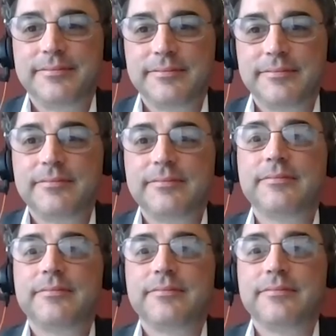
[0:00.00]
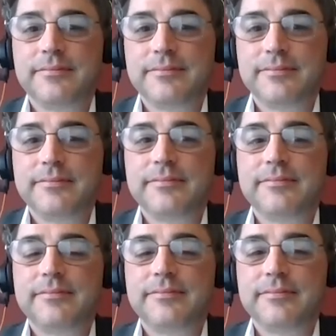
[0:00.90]

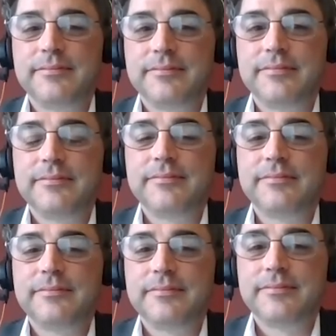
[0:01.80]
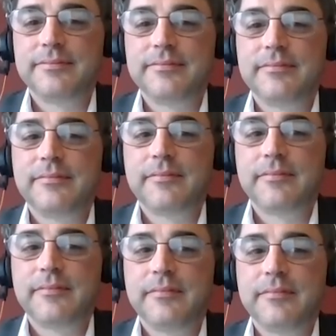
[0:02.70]

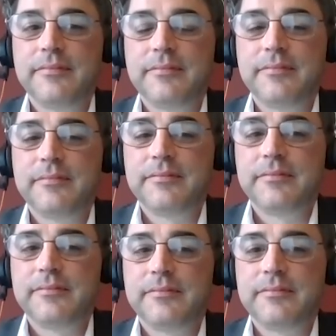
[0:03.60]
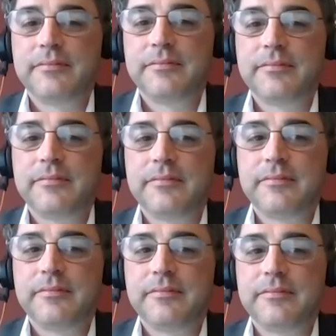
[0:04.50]

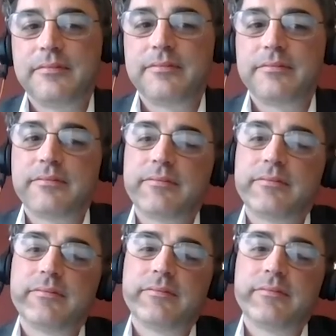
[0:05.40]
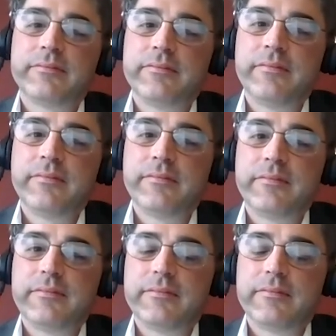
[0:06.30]

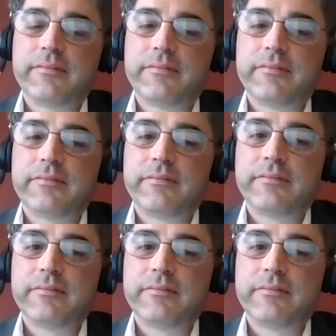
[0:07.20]
(not speaking)